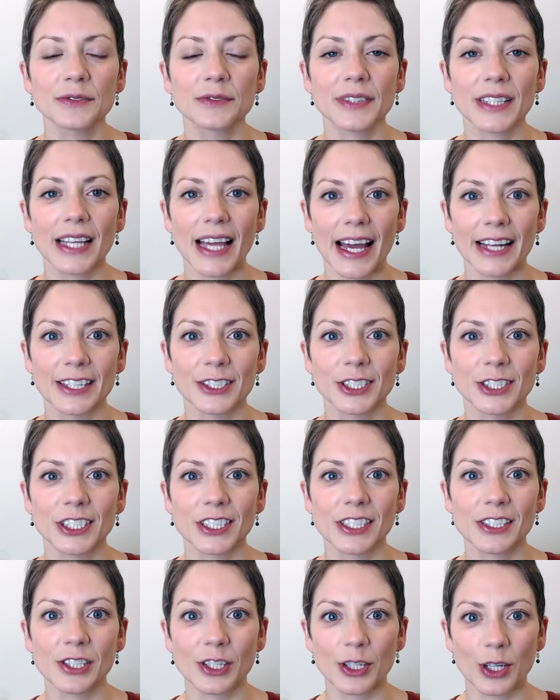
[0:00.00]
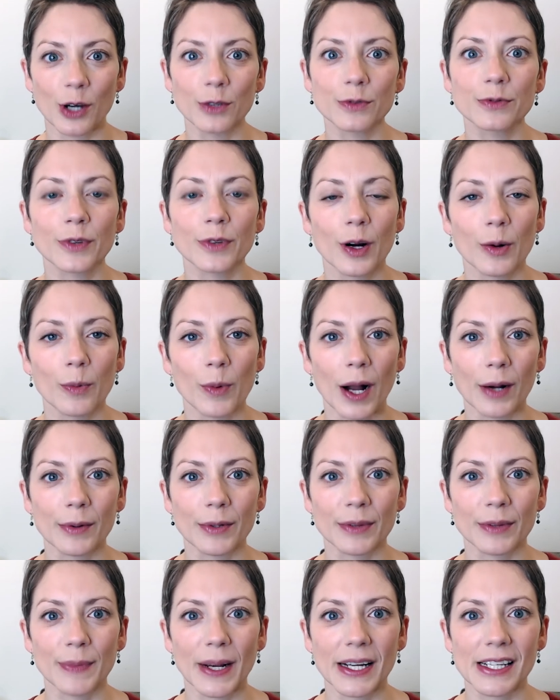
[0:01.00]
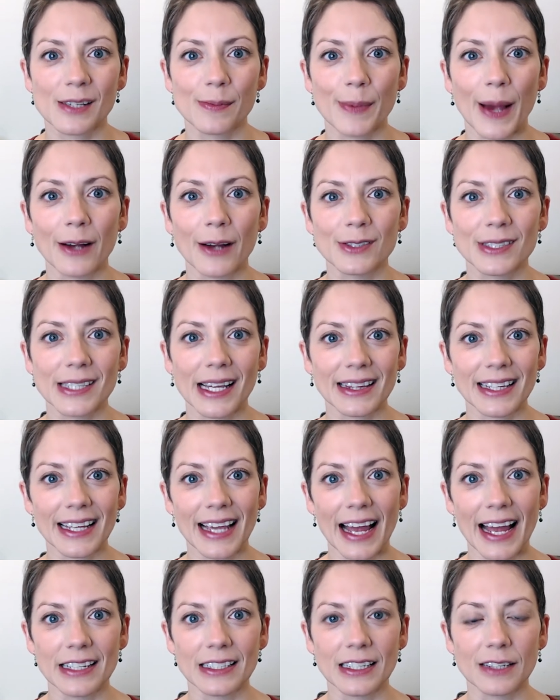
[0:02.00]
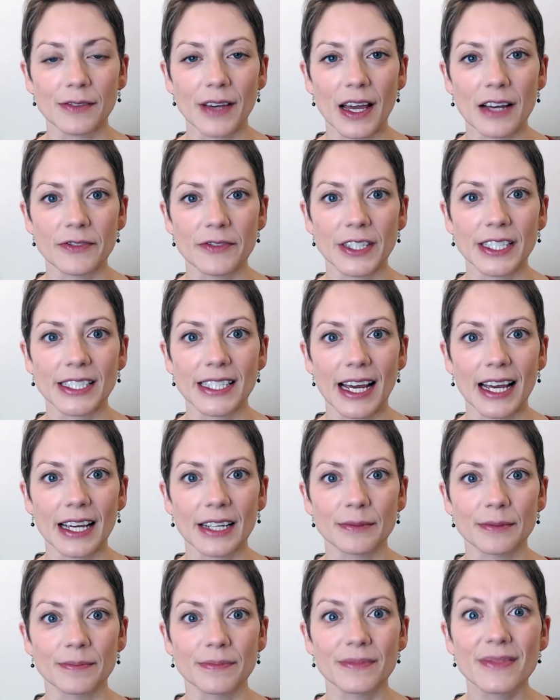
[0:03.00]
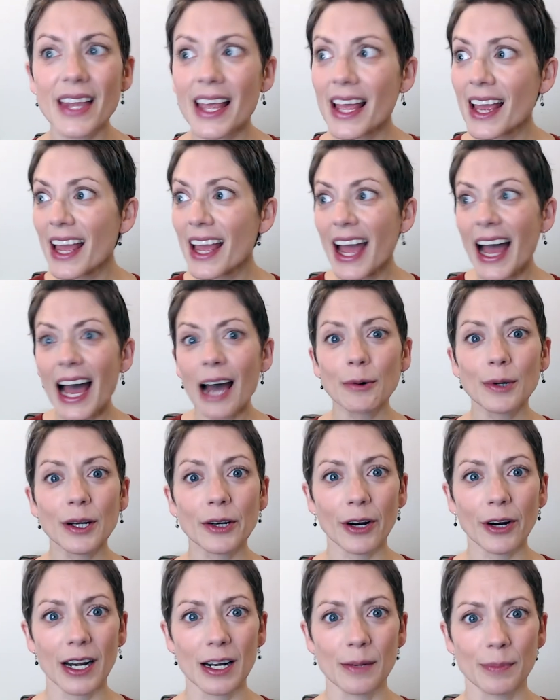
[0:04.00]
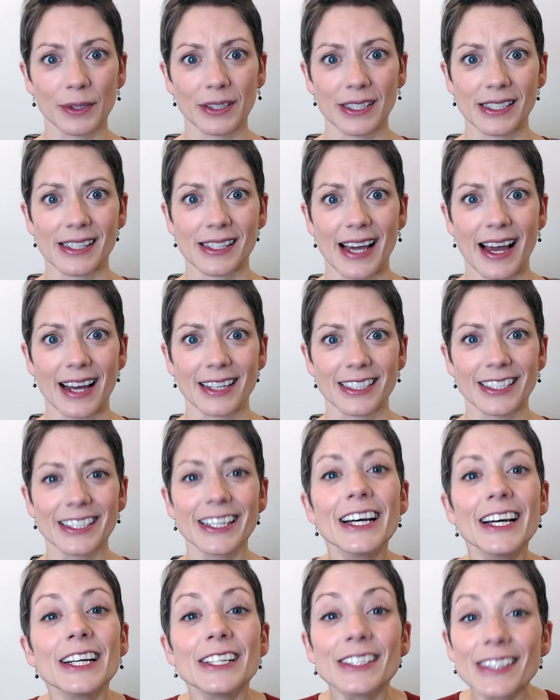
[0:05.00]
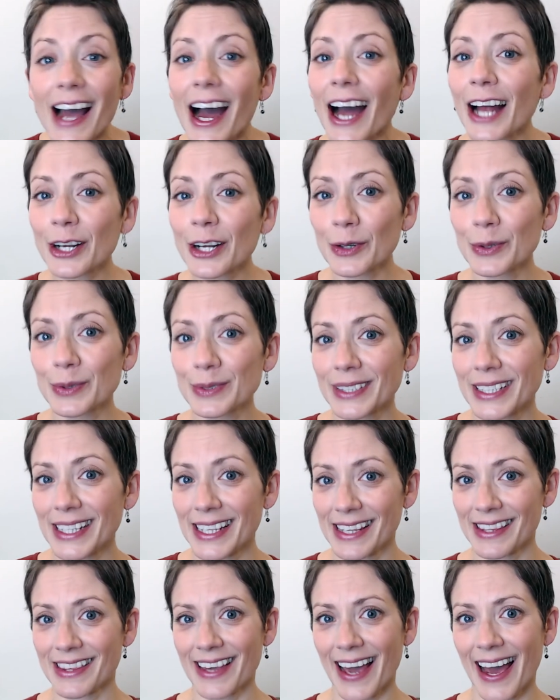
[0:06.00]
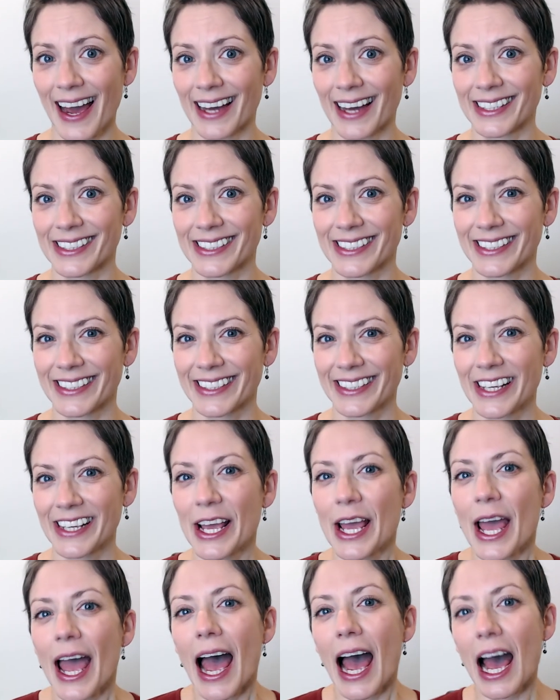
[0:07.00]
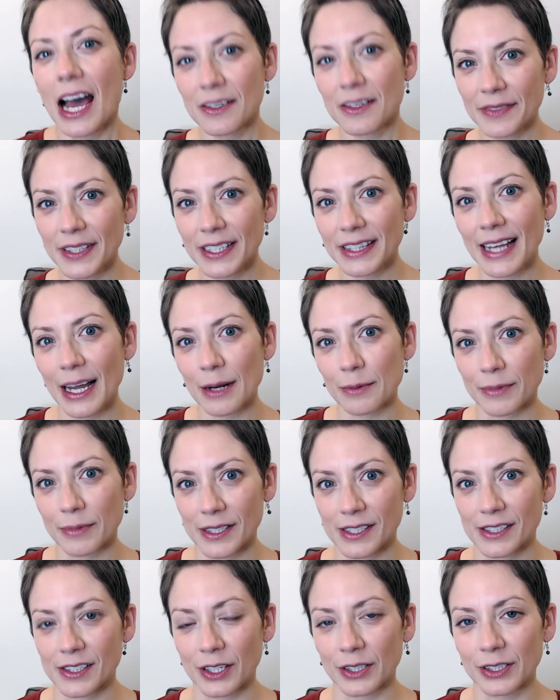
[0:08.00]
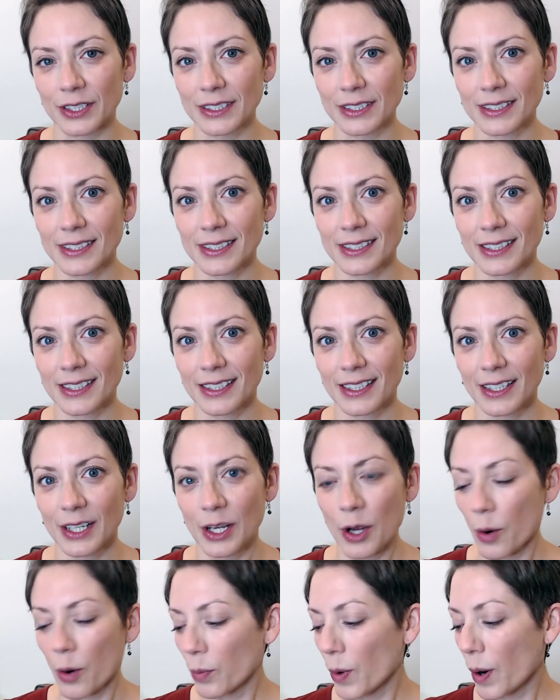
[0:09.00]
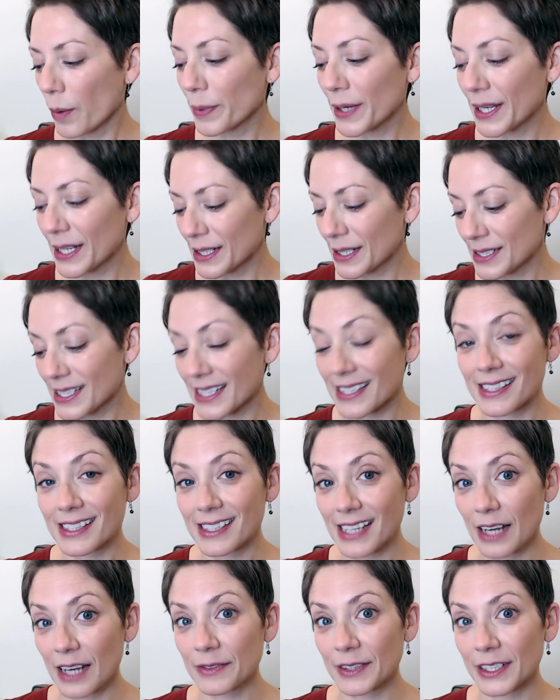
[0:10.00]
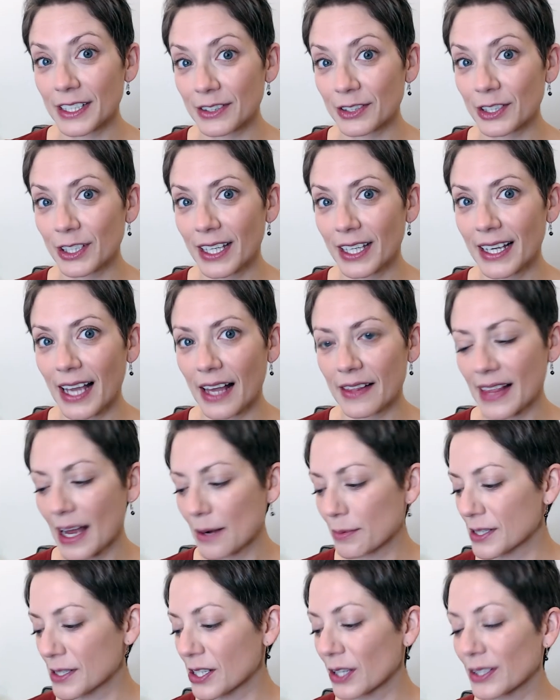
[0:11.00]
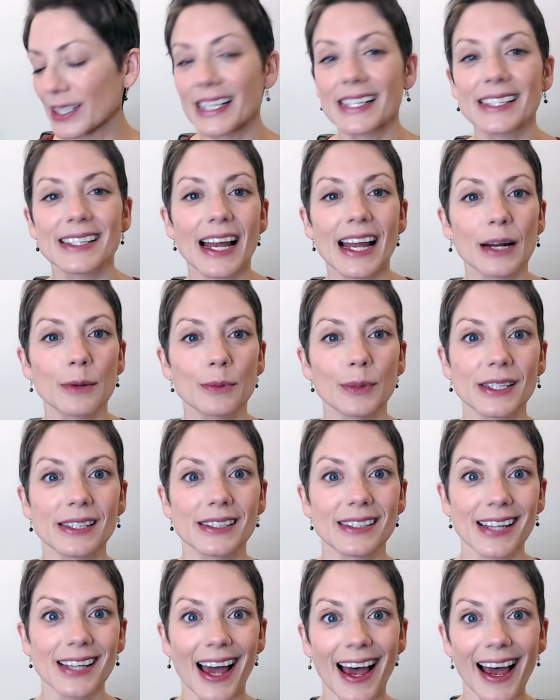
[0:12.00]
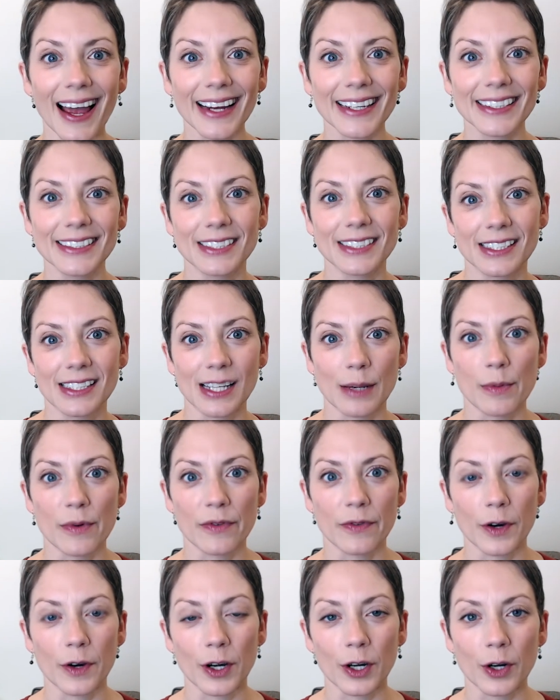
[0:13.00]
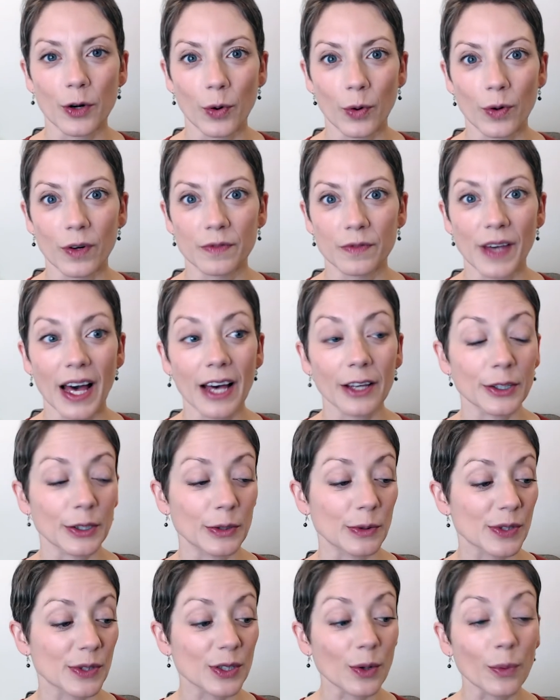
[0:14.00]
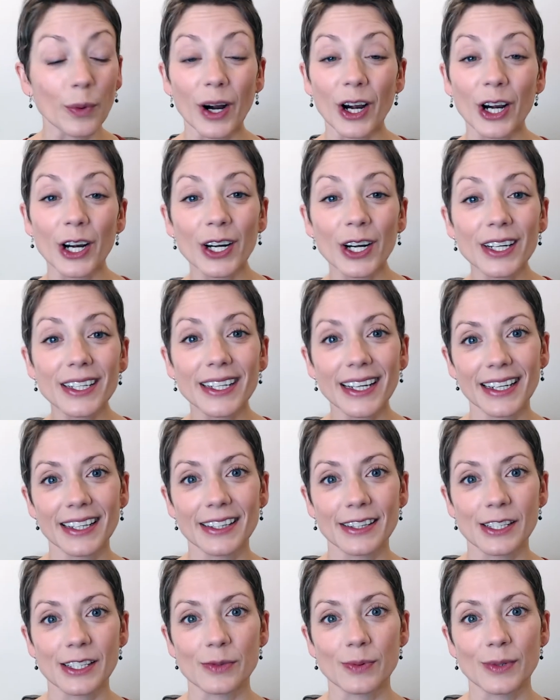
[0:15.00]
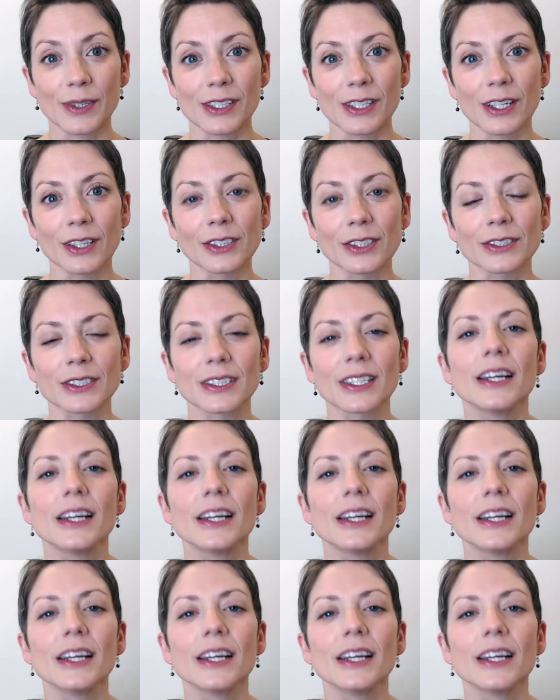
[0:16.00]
the energy to go for a walk with my spouse at the end of every day. How incredible is that? Not only that, having that result what we discovered in looking at that result is that it was tied to some of her core values. So, her getting this result